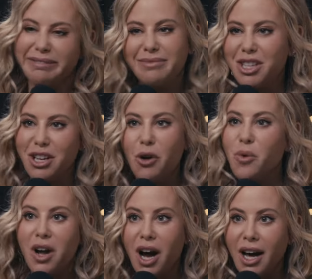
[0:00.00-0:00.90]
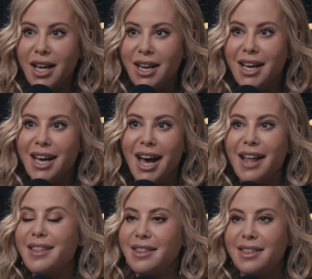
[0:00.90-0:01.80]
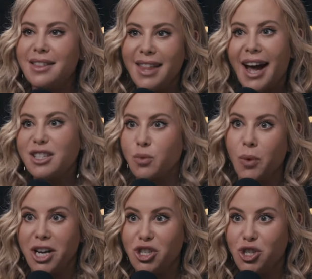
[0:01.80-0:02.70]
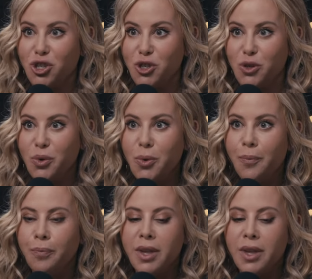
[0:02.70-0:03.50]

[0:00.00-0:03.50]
you know, gut and that that's what I should do.